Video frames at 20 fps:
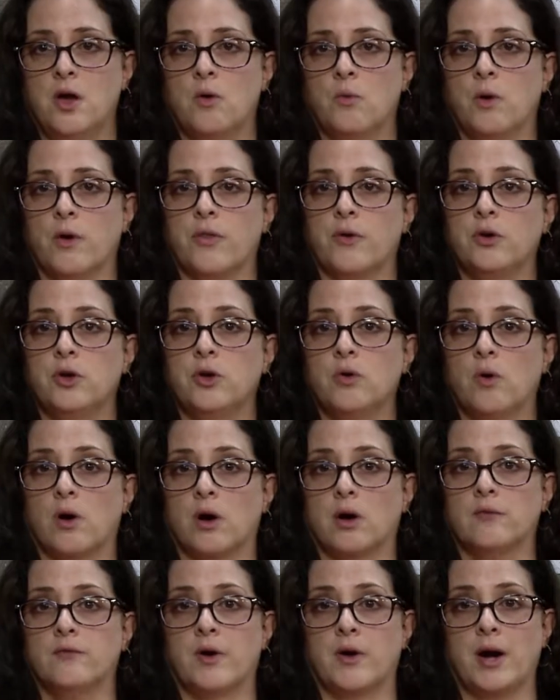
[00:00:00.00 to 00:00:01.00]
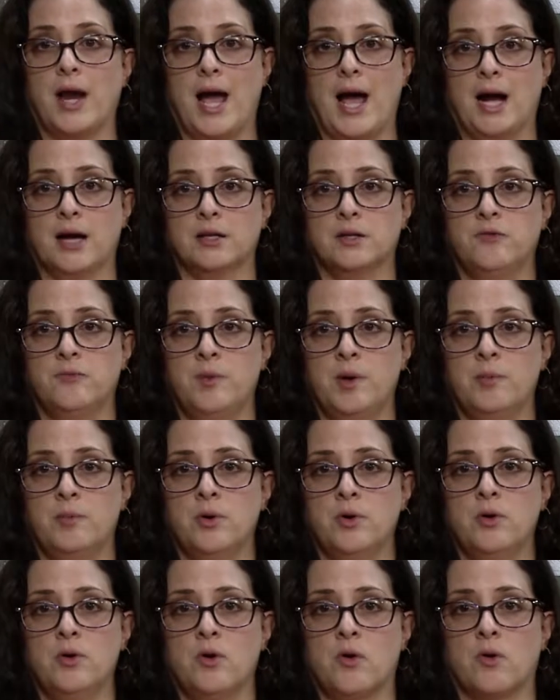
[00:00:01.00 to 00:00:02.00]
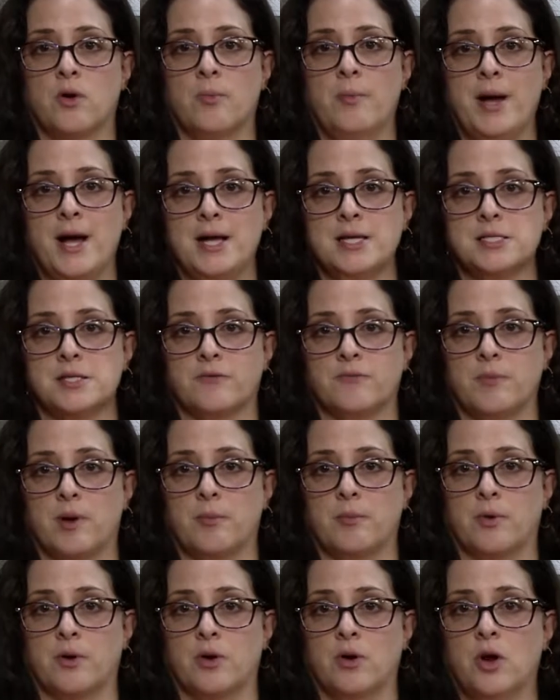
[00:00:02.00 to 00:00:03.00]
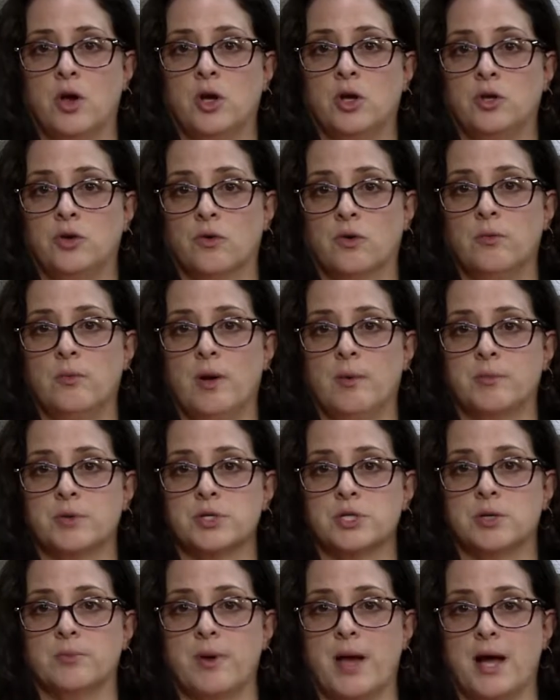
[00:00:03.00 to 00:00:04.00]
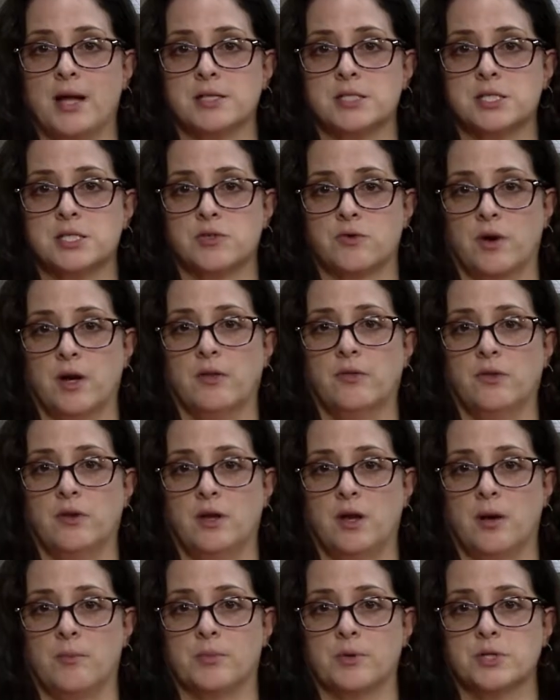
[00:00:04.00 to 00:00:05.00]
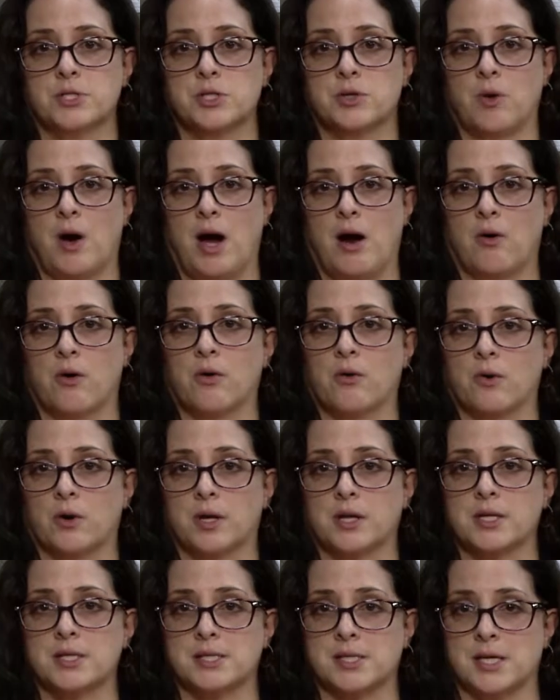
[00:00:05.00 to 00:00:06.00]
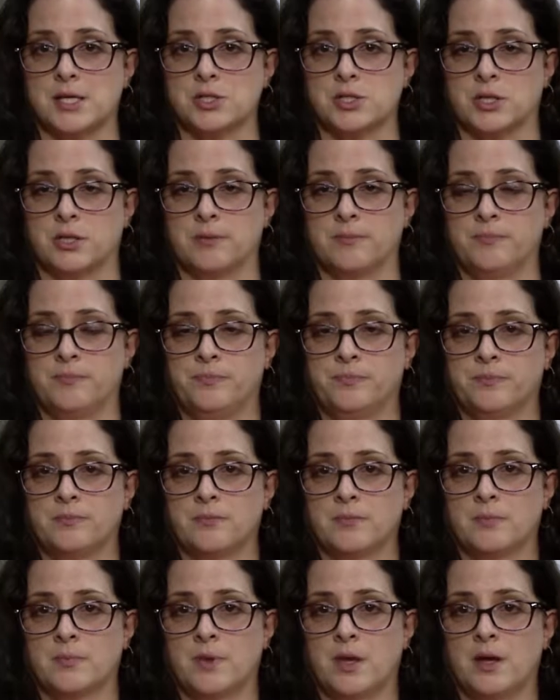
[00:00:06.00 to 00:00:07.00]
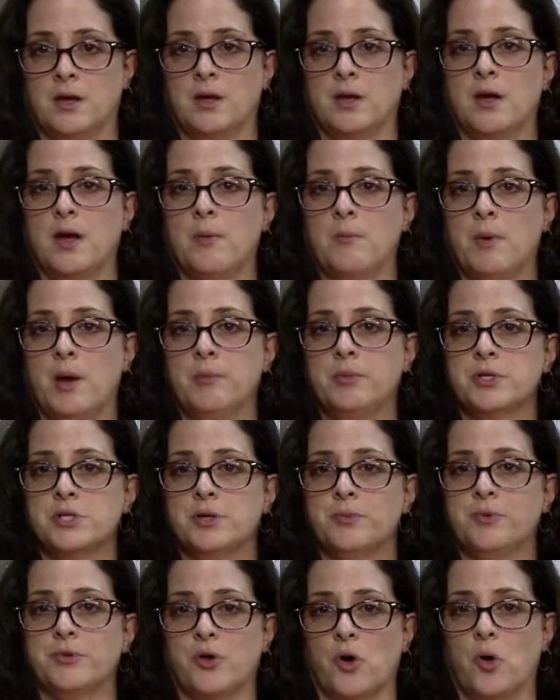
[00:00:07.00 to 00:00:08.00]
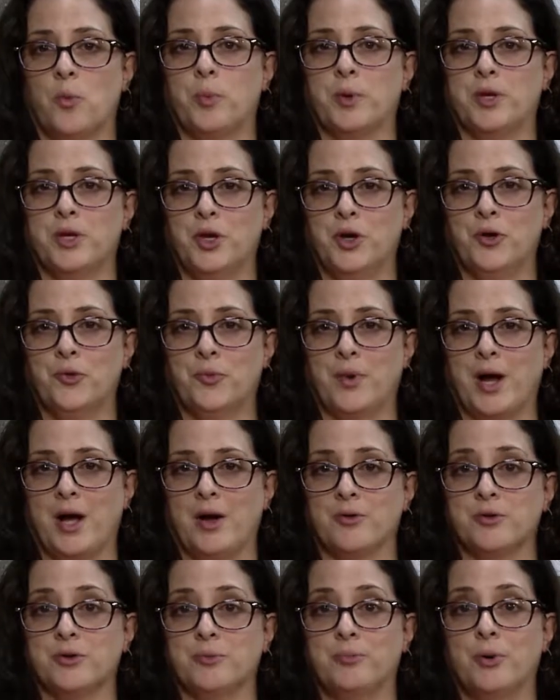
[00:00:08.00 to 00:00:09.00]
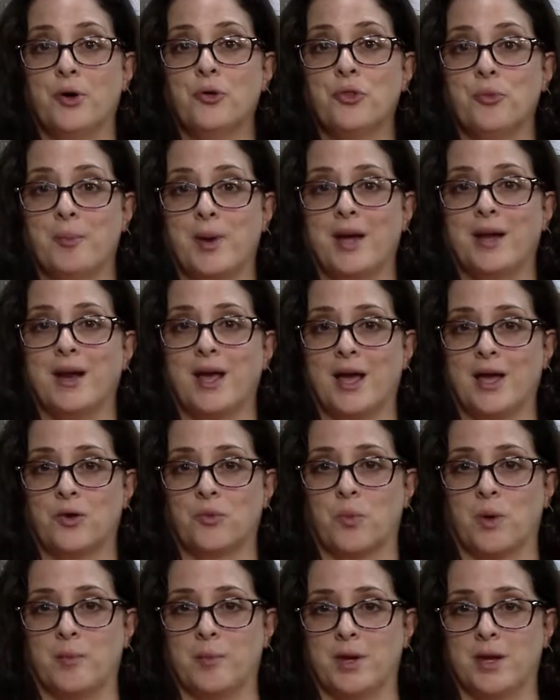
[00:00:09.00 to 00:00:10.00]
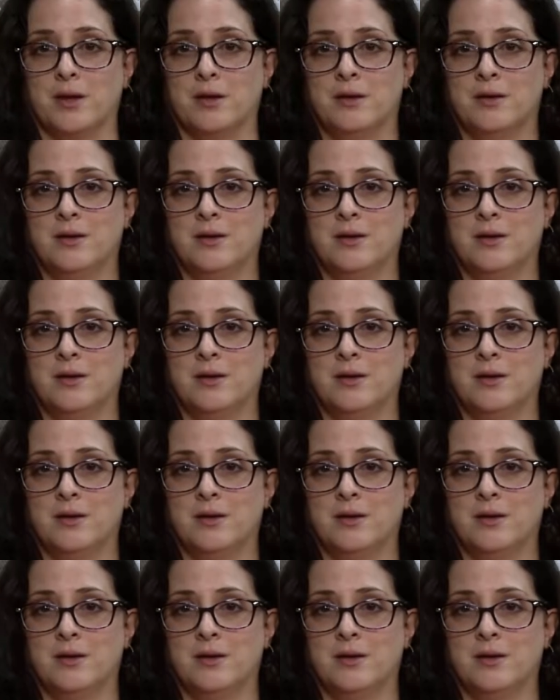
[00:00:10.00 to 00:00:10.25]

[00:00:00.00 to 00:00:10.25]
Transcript: Whether you are a very active member or a passive member, your membership adds strength in numbers to our organization. Membership is open year-round to both men and women.